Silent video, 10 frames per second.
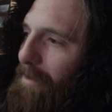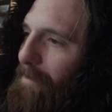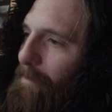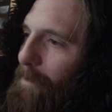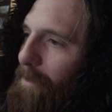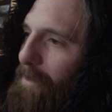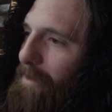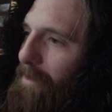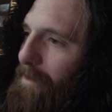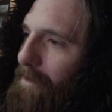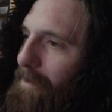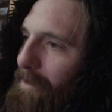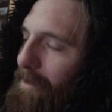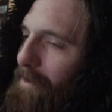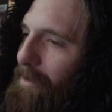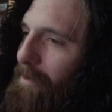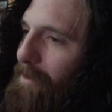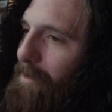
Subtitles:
[no speech]